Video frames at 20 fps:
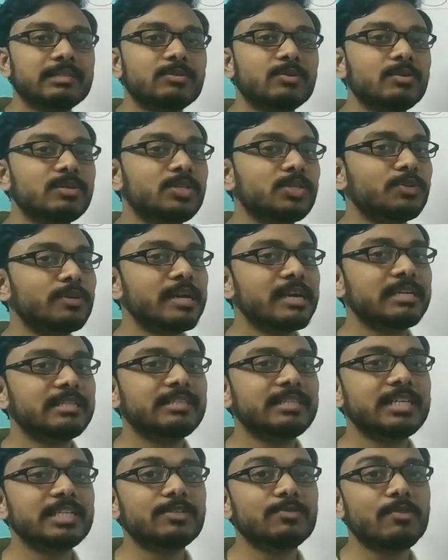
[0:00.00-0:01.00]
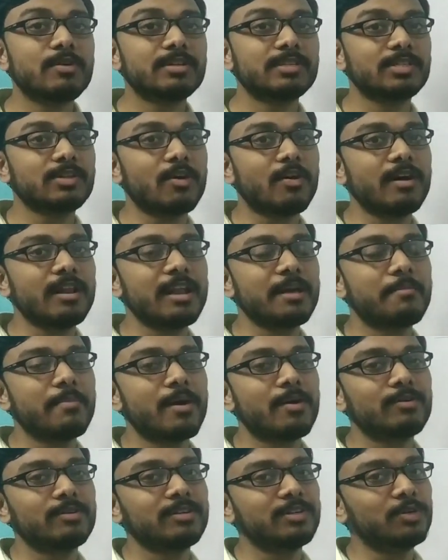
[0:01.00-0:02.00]
So students, this was all
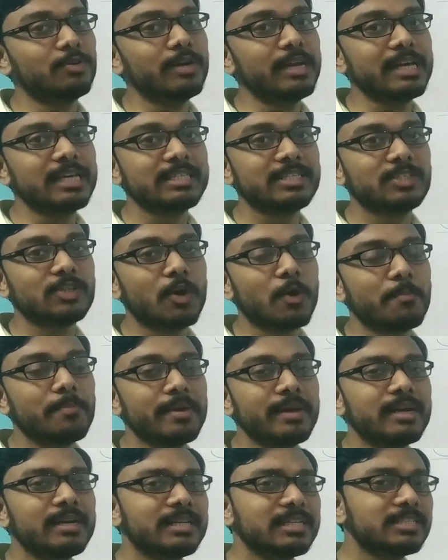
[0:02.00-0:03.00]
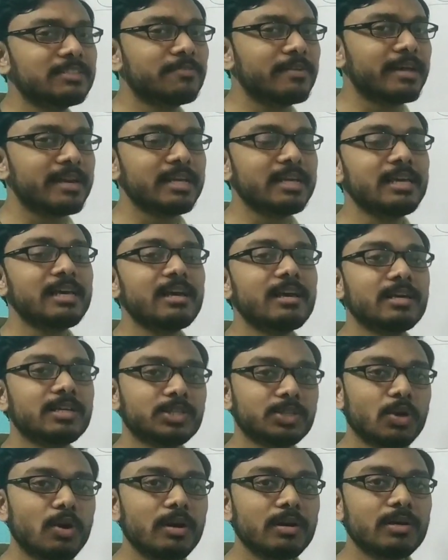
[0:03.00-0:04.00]
about today's topic. It is very
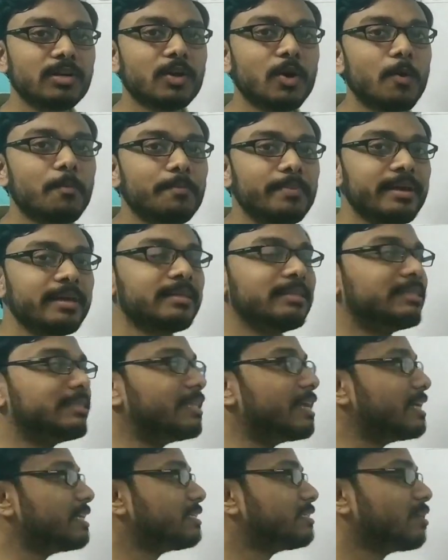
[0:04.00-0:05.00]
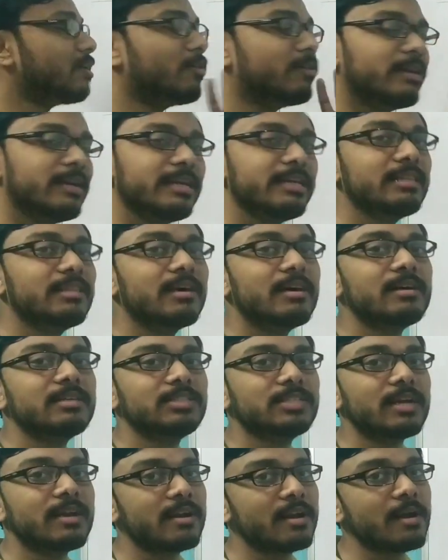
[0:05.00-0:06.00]
short topic, that's only the
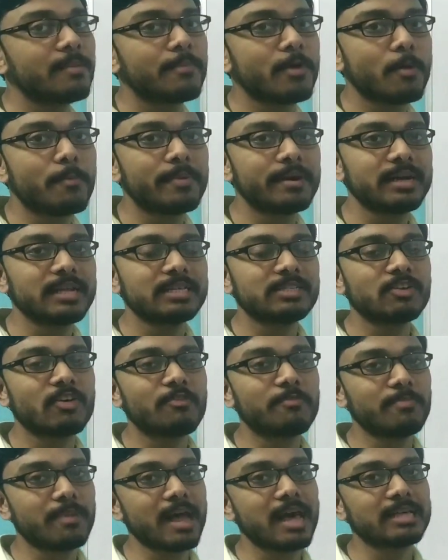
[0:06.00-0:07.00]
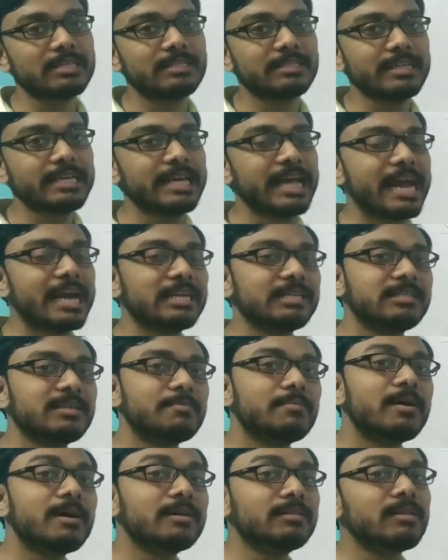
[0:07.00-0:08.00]
general properties of plastic and
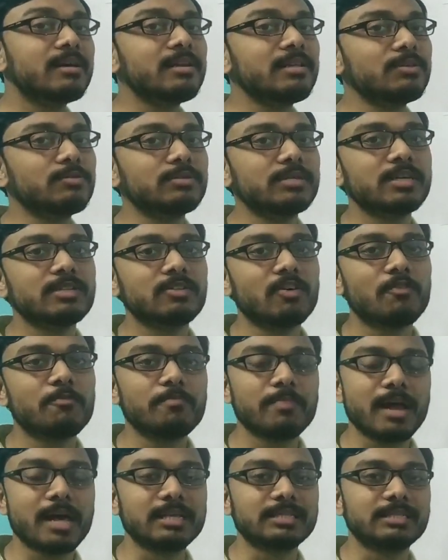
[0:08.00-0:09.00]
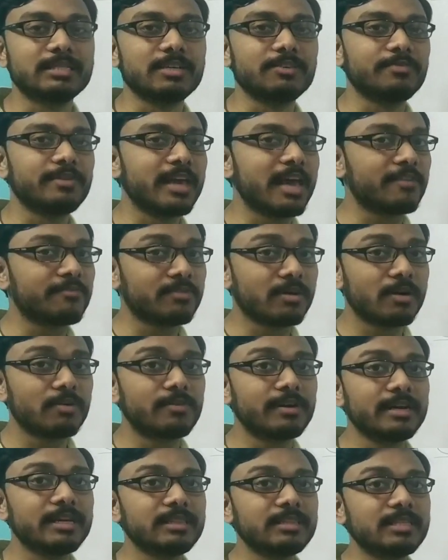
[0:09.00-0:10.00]
some other uses of plastic we have
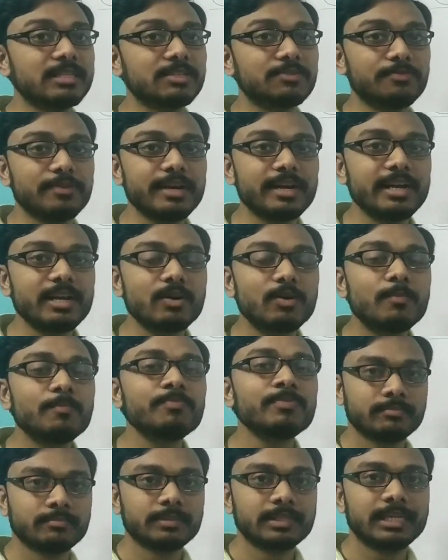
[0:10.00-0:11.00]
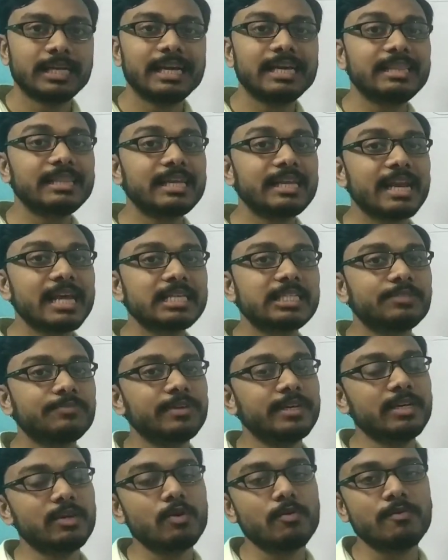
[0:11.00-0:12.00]
covered in this video. In the next
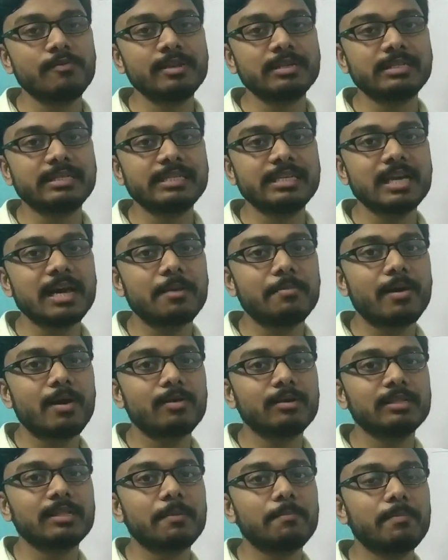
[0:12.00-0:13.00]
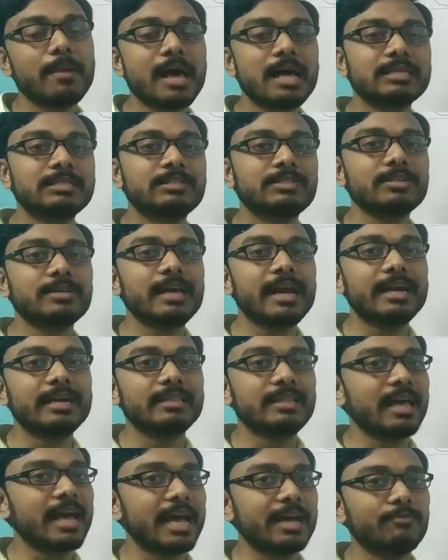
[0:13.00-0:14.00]
video, we will see about the plastic
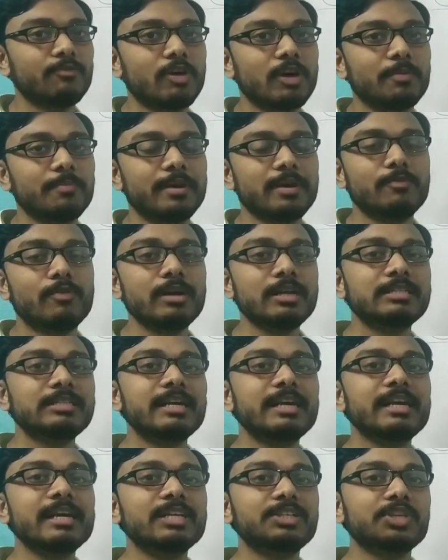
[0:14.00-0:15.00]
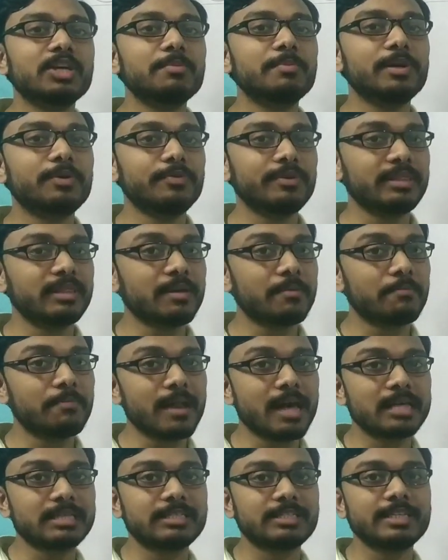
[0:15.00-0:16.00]
and the environment. What is the relation between the
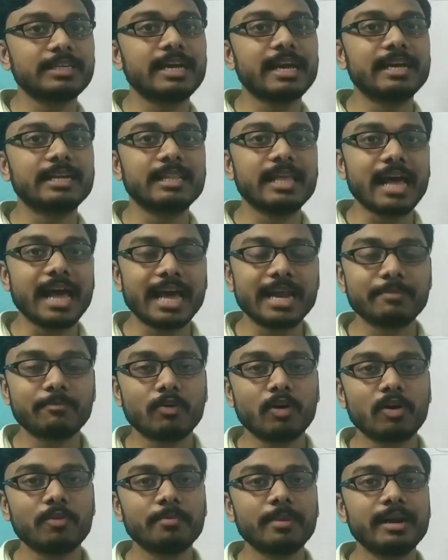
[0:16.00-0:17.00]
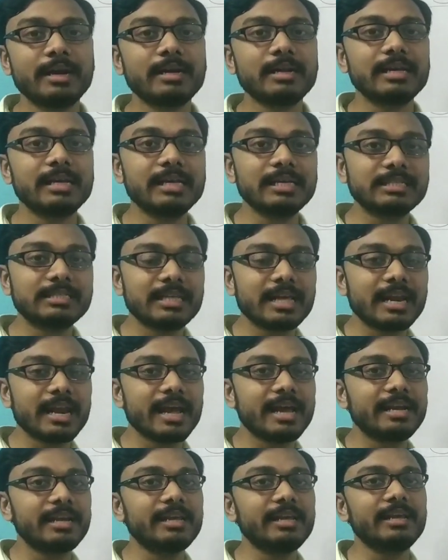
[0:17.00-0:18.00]
plastic and the environment? Is there
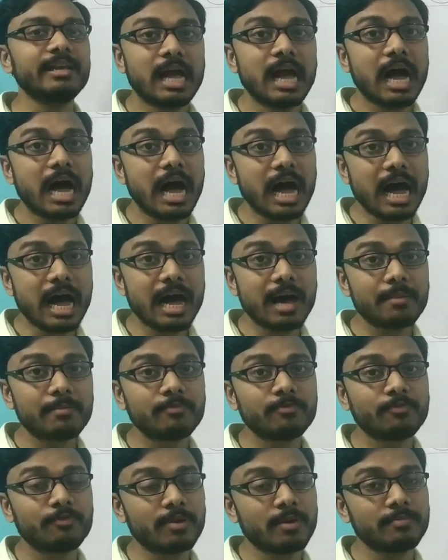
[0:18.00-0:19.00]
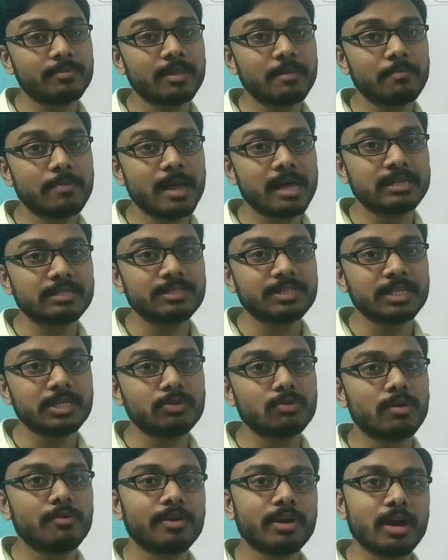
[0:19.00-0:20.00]
any harm from the plastic
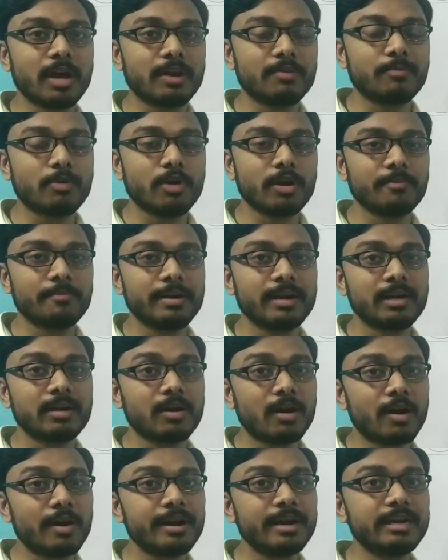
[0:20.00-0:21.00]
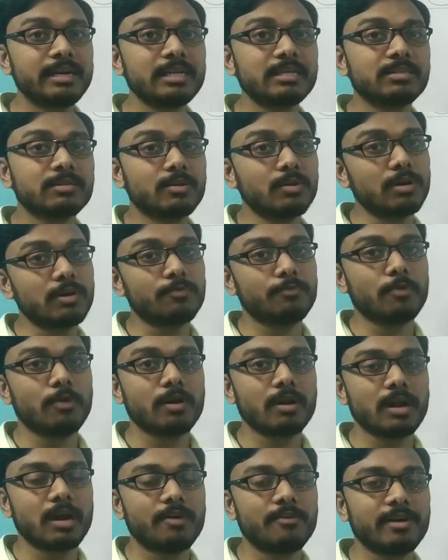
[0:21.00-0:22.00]
to our environment, or it is good
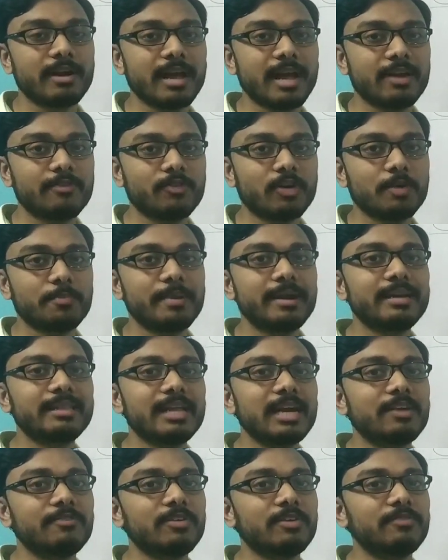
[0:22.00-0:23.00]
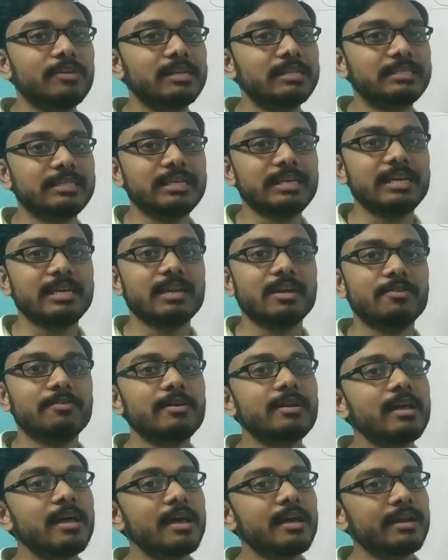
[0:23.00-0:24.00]
for our environment? That we will see in
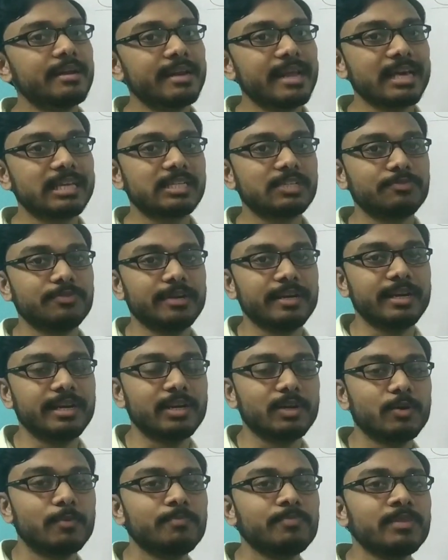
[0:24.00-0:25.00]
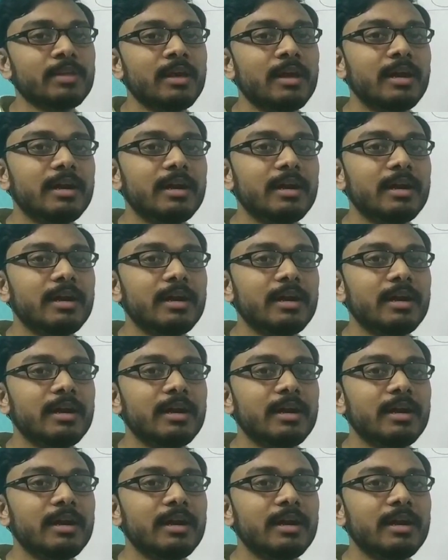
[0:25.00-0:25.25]
our next video.